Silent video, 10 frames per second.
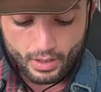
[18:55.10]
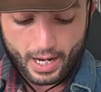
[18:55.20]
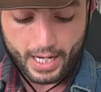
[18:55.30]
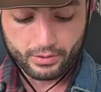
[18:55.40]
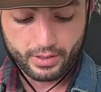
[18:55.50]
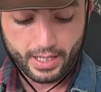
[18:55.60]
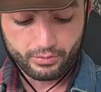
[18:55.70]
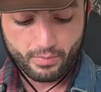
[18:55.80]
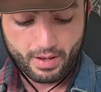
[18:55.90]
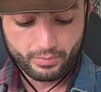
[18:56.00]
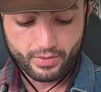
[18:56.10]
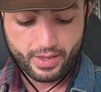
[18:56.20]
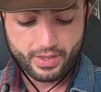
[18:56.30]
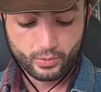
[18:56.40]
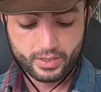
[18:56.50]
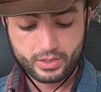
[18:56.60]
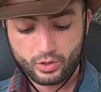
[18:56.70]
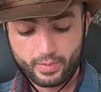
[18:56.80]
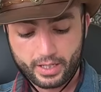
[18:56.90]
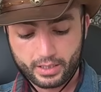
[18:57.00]
I remember that there was
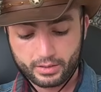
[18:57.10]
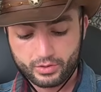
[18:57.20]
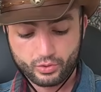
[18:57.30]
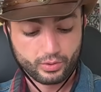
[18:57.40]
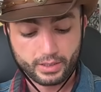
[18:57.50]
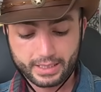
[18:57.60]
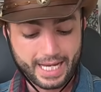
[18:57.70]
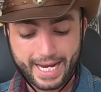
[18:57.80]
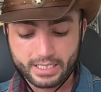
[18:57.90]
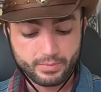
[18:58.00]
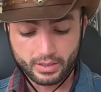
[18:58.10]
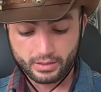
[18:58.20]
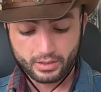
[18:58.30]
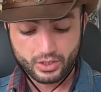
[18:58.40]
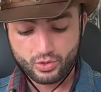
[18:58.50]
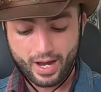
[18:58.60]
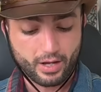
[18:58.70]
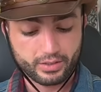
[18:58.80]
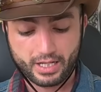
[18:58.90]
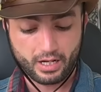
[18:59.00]
nobody to really guide me into how
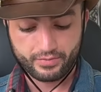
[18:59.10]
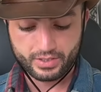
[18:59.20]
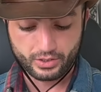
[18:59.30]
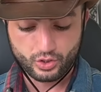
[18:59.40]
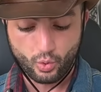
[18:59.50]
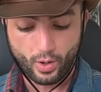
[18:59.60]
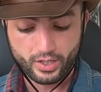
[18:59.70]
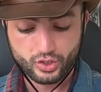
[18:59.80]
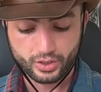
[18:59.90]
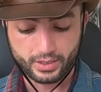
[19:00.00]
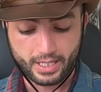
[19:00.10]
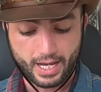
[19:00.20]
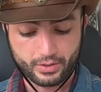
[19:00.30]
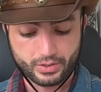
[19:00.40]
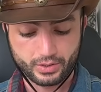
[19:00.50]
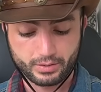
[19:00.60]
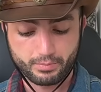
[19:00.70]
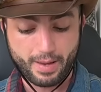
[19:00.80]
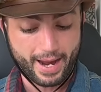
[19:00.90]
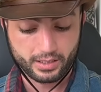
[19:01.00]
to get out of this situation and how to
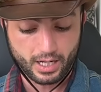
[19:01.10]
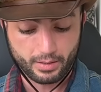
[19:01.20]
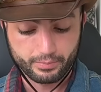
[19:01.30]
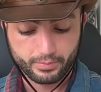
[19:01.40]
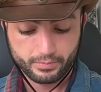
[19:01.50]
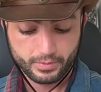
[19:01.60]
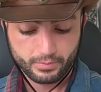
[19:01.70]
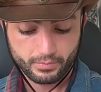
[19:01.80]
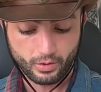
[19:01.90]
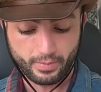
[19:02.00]
back up on